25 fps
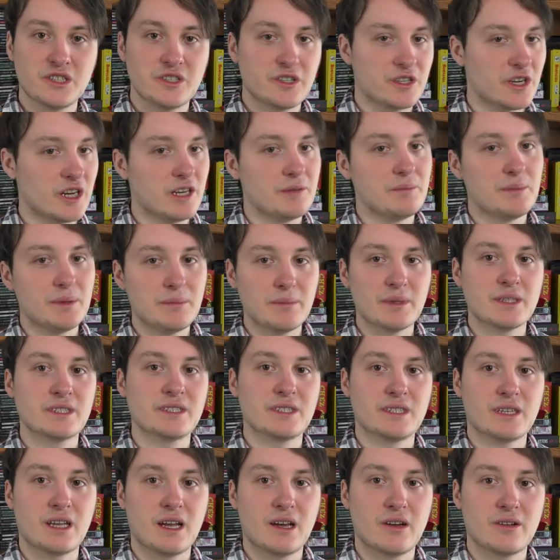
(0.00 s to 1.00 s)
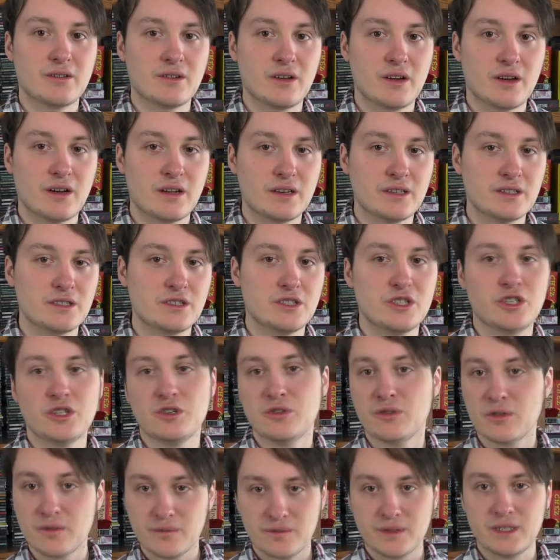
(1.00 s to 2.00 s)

you're going to be missing out on two of